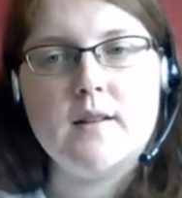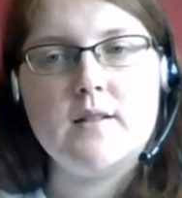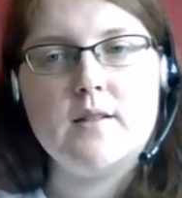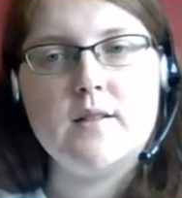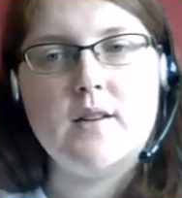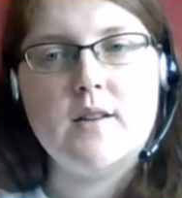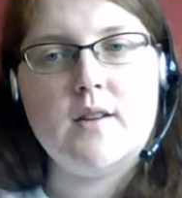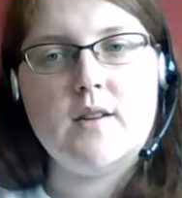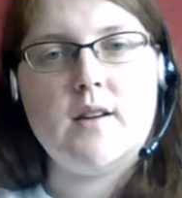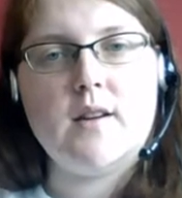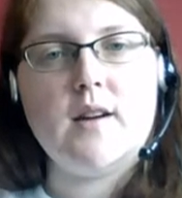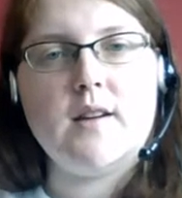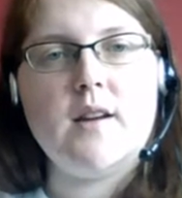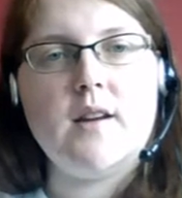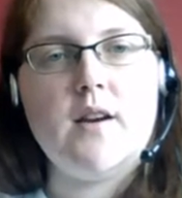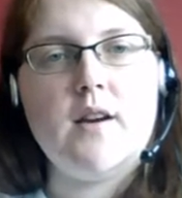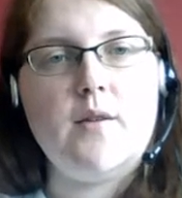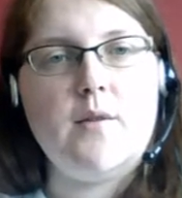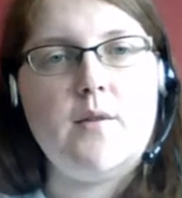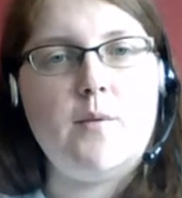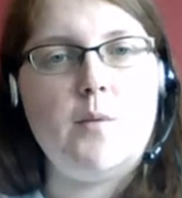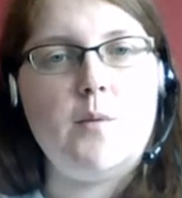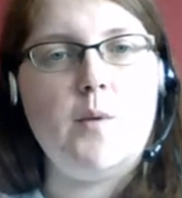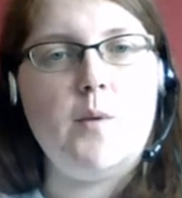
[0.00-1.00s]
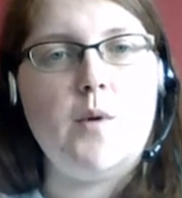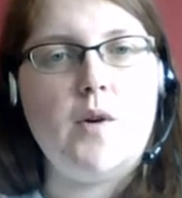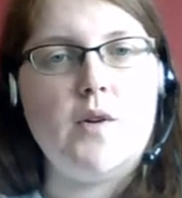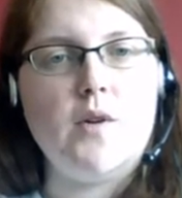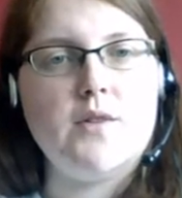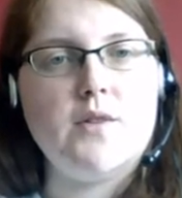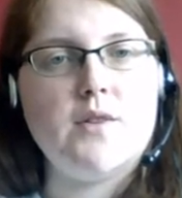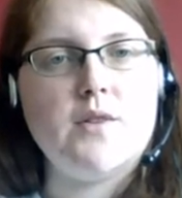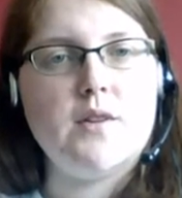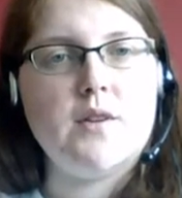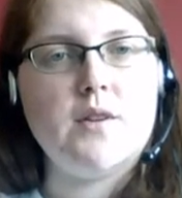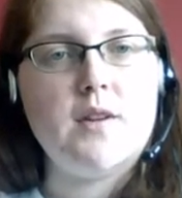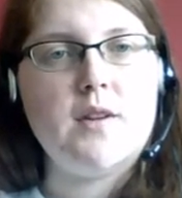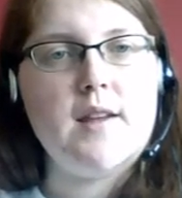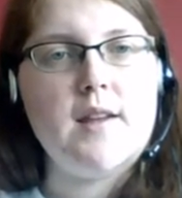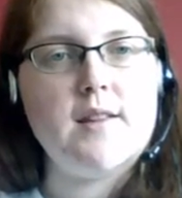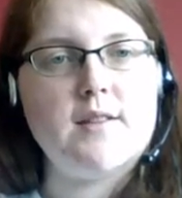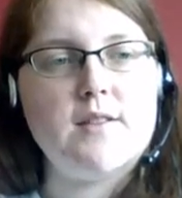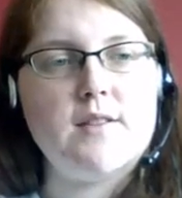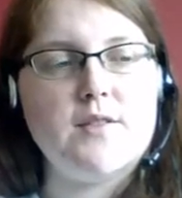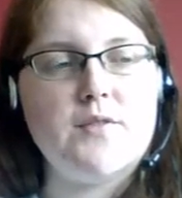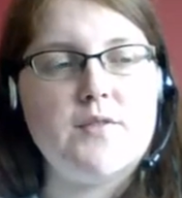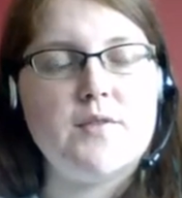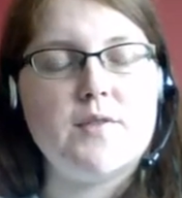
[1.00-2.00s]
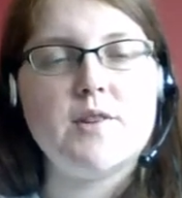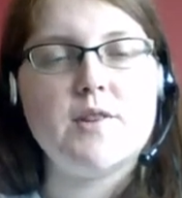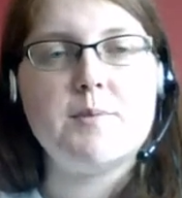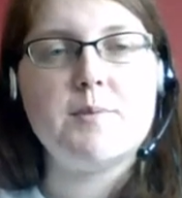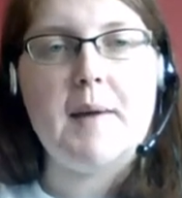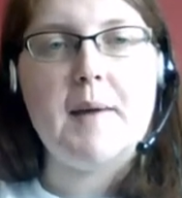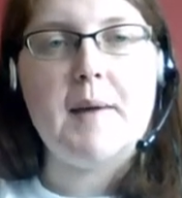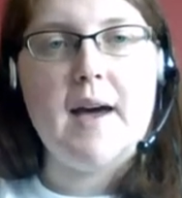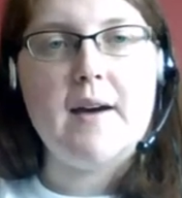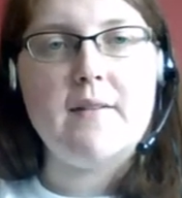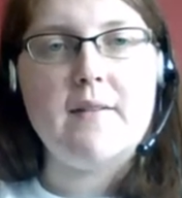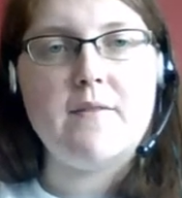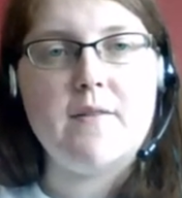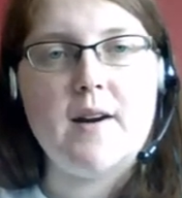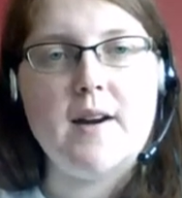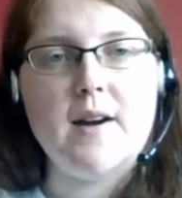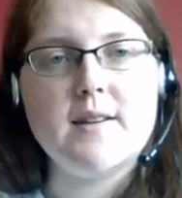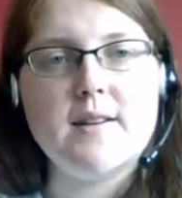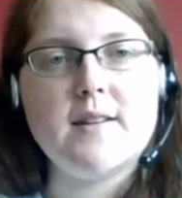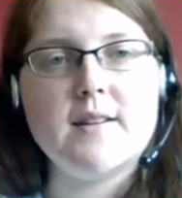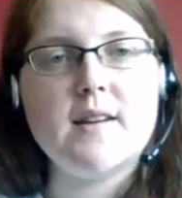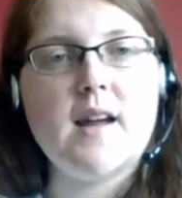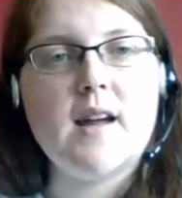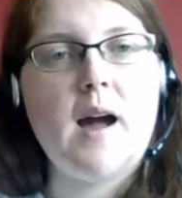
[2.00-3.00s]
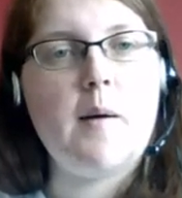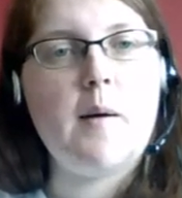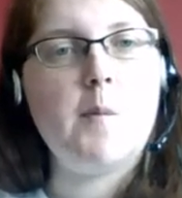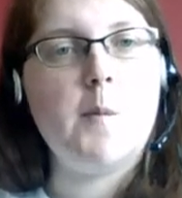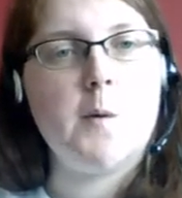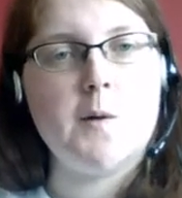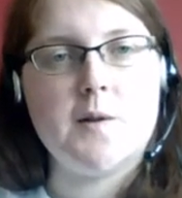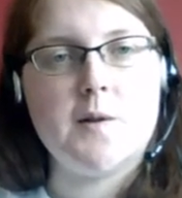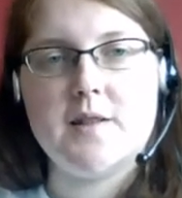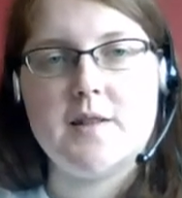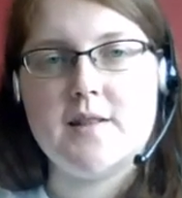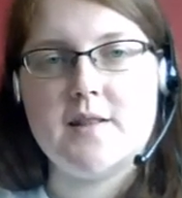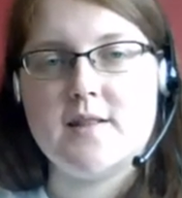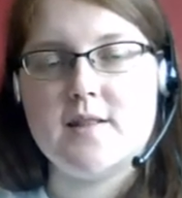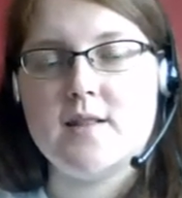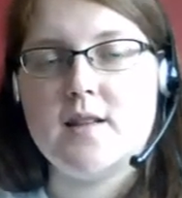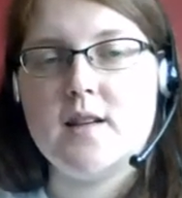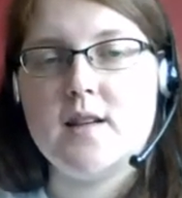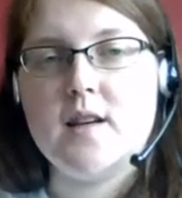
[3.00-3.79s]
so that I know what is spare thread and what is